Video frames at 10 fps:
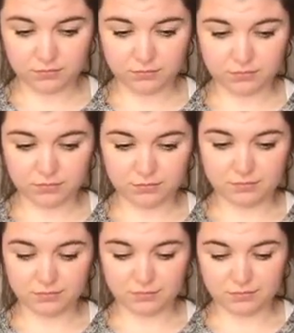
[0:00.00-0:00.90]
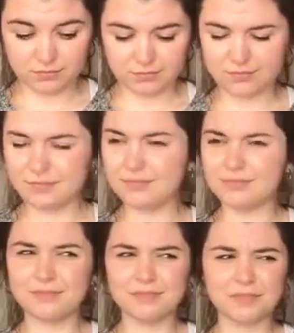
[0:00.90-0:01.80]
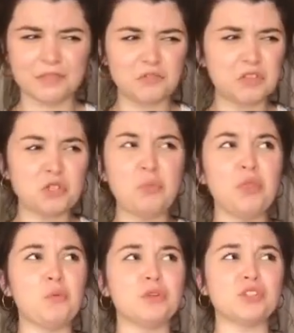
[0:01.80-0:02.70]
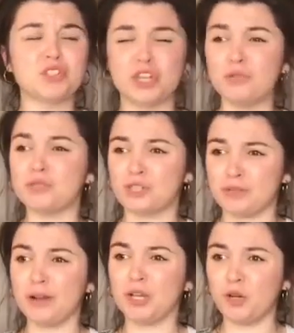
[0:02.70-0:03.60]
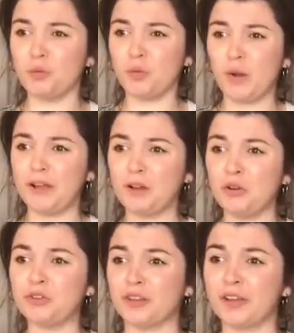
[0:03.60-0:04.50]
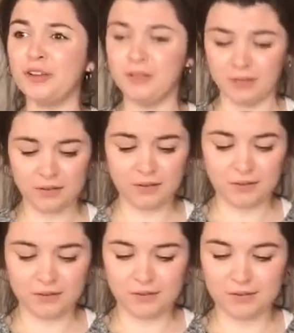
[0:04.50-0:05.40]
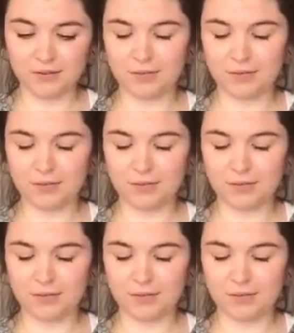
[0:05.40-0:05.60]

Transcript: Oh, we get the ribs. For someone that wants toast, you're racking up quite an order. You've put it in my head now.